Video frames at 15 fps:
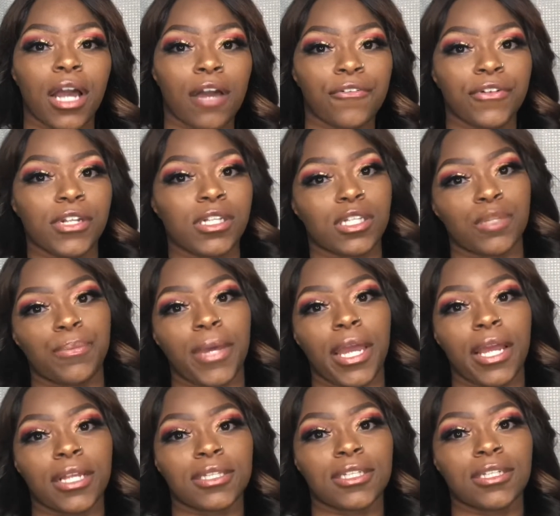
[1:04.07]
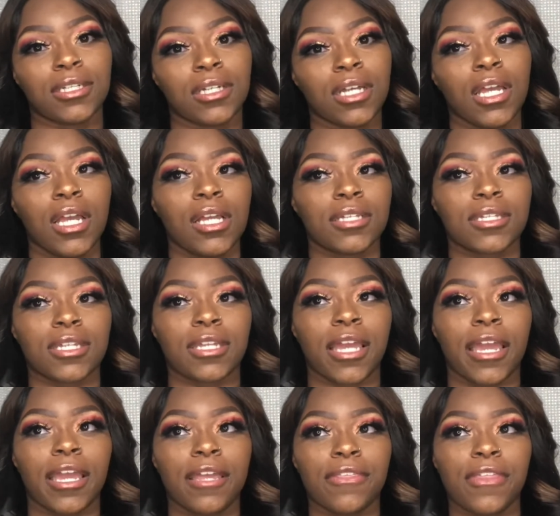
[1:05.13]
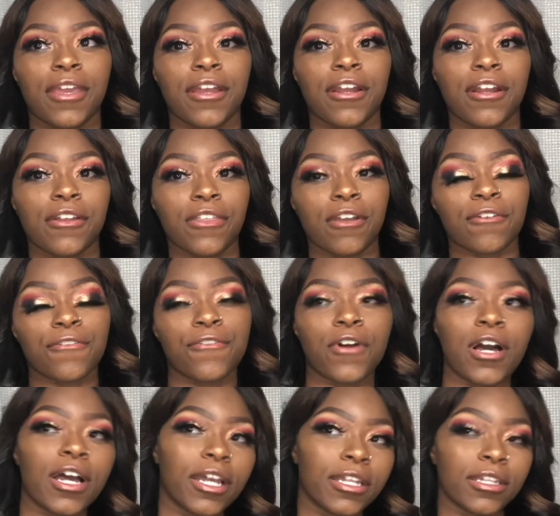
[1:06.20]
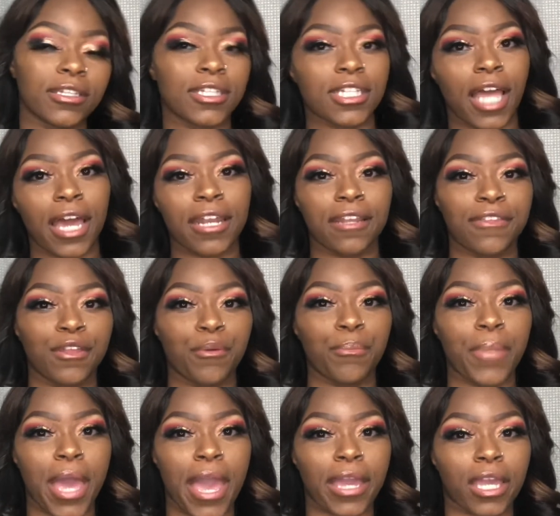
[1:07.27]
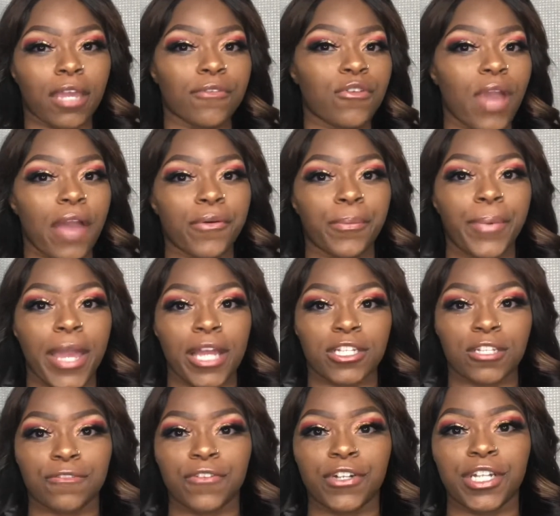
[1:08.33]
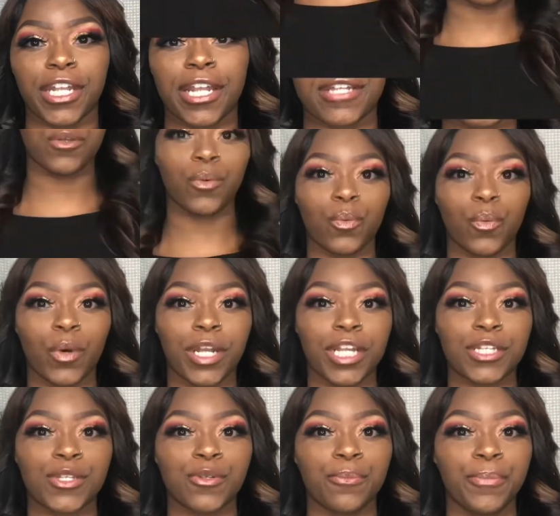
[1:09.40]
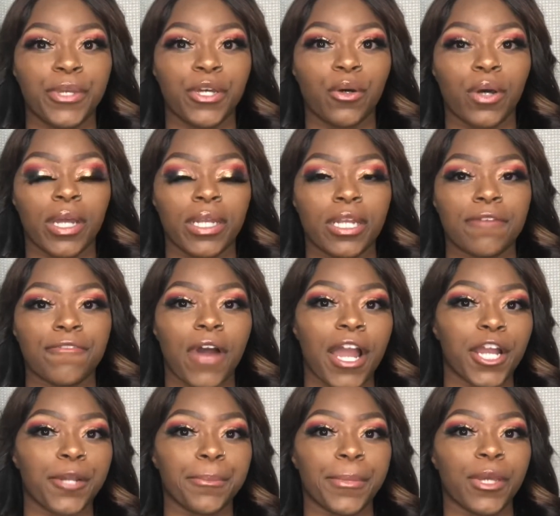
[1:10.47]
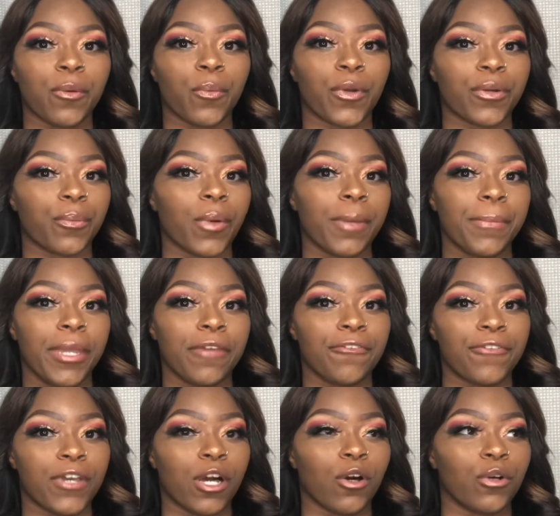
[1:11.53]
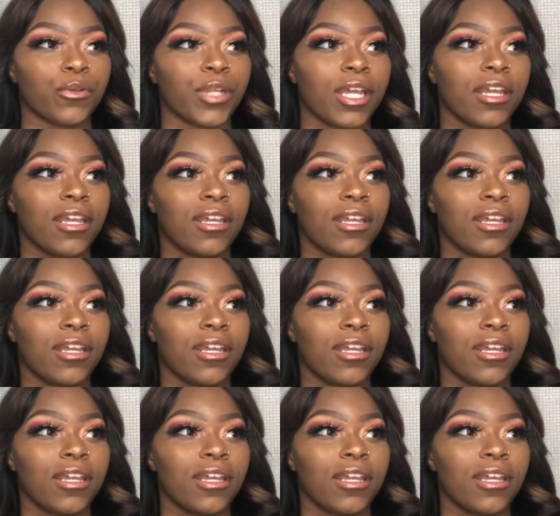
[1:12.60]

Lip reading: confidence back, to gain their fun side of them back. If you have a passion for dance, wanted to build an environment where women felt